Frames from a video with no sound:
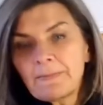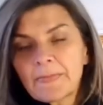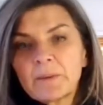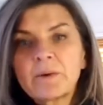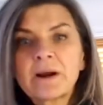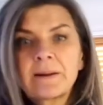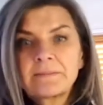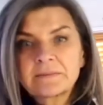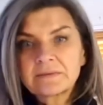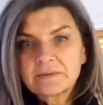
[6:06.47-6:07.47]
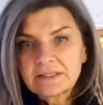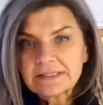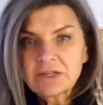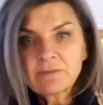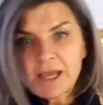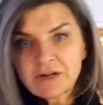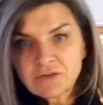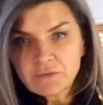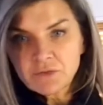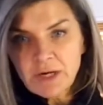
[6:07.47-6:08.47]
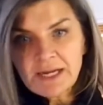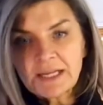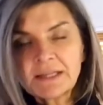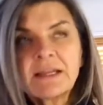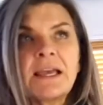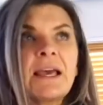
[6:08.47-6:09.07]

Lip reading: where I'm the senior manager of training.